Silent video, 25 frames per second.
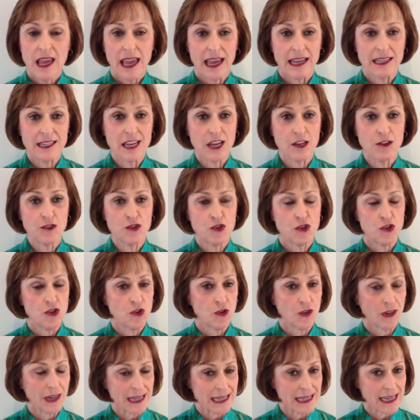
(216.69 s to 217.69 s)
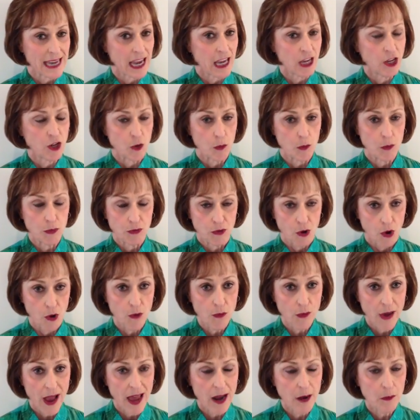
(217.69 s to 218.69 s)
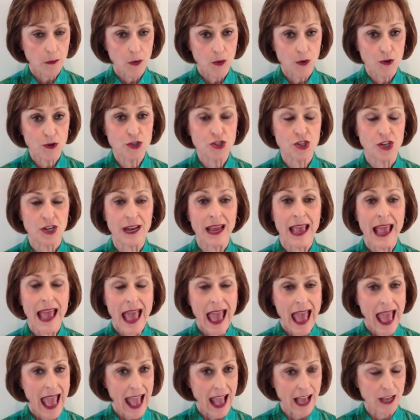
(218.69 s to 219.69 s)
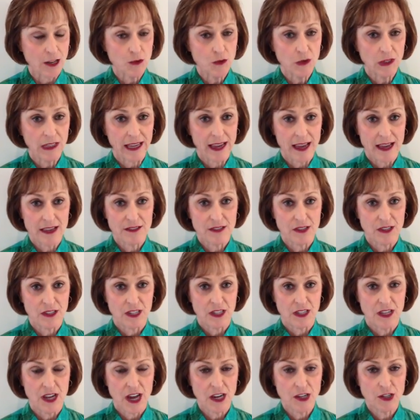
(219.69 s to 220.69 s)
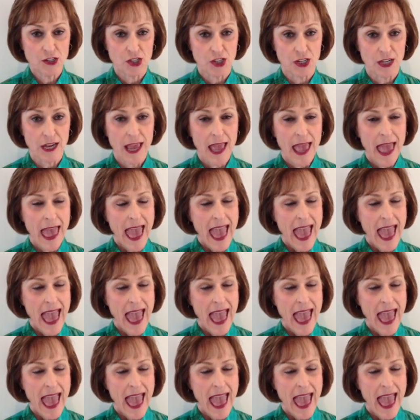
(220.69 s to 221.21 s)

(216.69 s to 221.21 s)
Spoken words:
It tells you can take your pro rata portion annually as a deduction,